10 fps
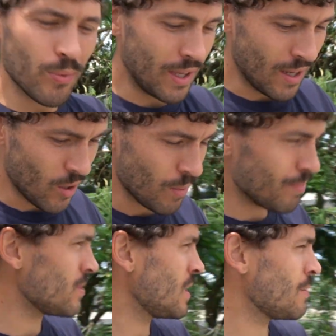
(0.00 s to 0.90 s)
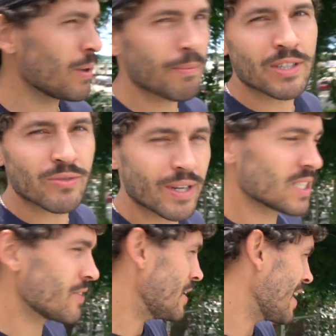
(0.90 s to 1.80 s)
We hope. It pretty much rains
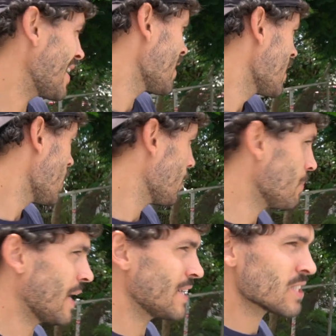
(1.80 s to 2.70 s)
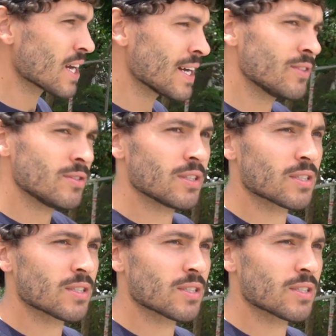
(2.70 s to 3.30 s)
every day. But I just got here to the